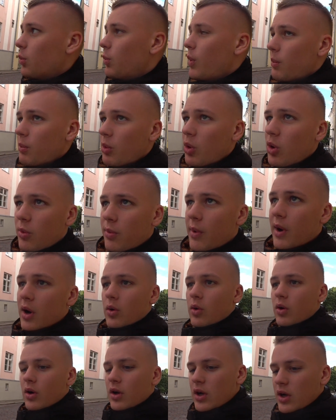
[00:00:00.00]
bit more
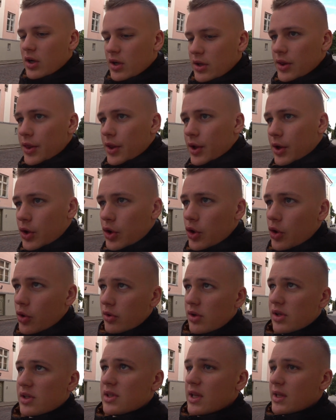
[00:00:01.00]
about the
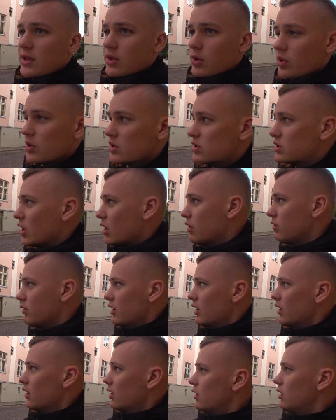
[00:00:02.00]
curious little
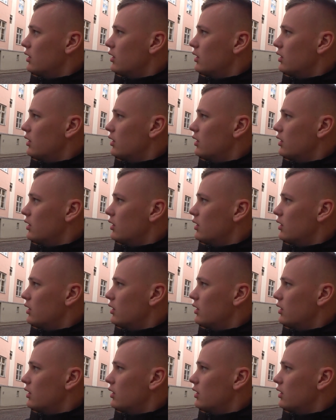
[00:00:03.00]
Estonia.